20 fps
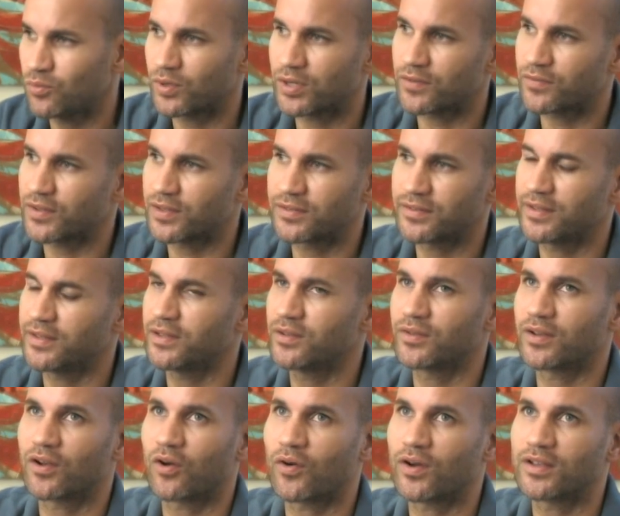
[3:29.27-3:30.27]
would have
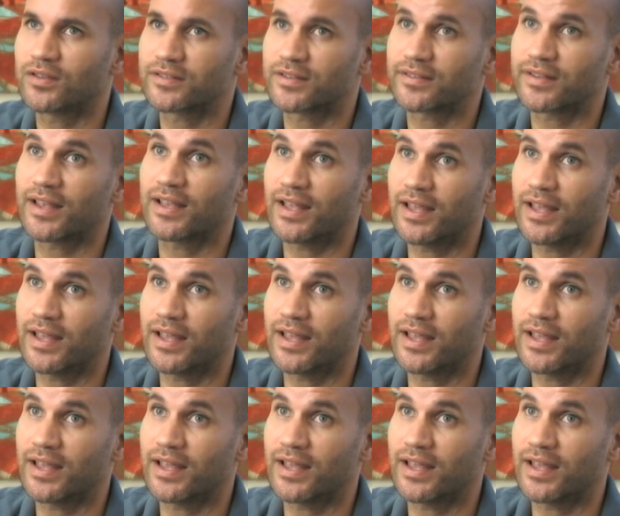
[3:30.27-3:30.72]
continued in oils because I